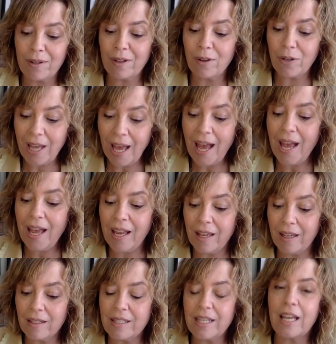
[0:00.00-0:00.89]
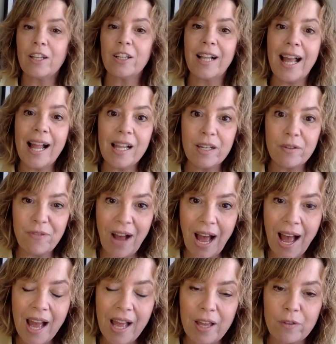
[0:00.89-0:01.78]
Okay. Daniel Allen,
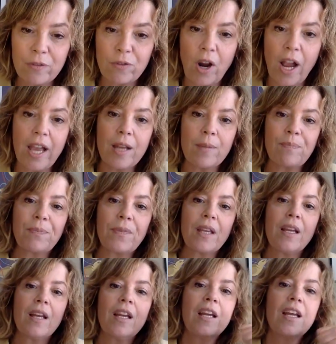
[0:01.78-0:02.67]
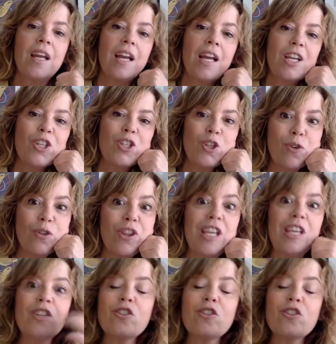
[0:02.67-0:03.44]
5, right? So these